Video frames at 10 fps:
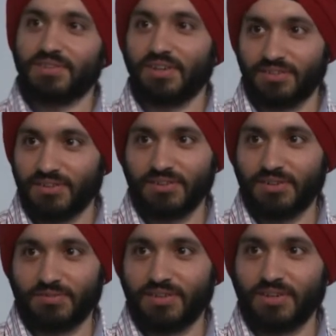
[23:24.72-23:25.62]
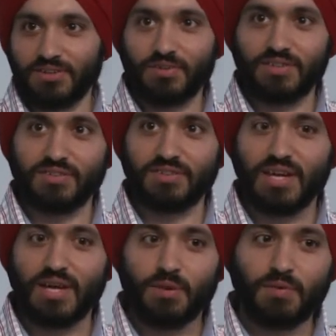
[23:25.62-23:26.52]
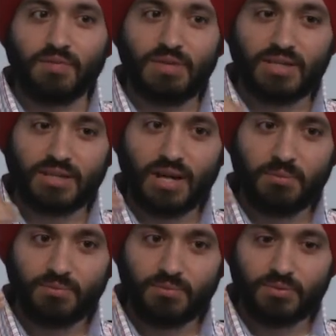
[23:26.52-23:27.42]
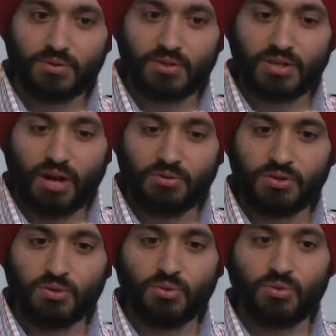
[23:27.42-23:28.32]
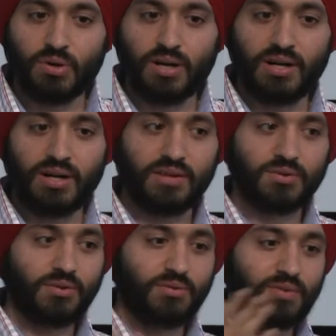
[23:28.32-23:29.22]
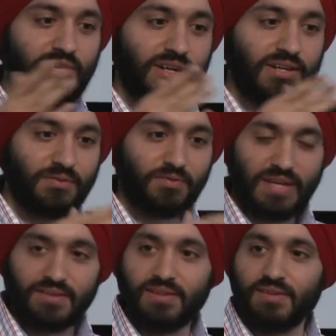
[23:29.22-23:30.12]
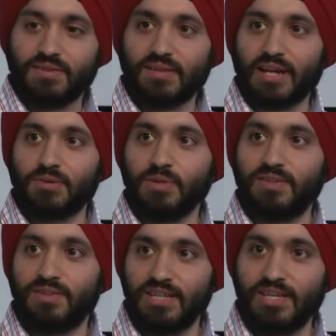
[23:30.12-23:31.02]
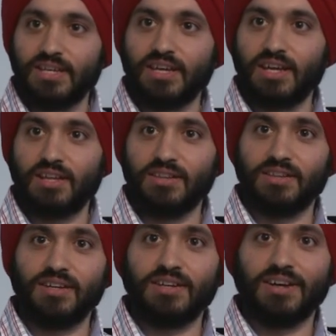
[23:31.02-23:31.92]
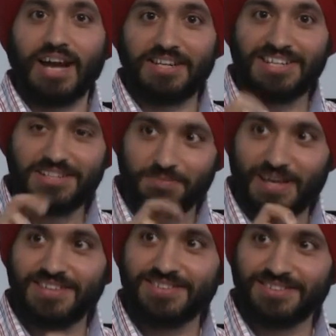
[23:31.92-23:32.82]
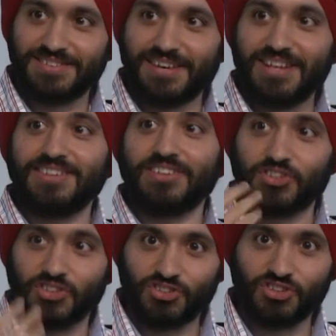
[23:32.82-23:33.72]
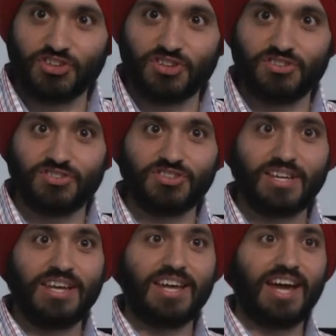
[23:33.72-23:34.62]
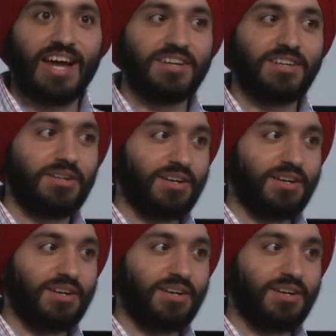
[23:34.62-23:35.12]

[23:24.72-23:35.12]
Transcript: a certain different interfaces. When we come down to sort of interfaces that we see in the IT space, right? Search engines and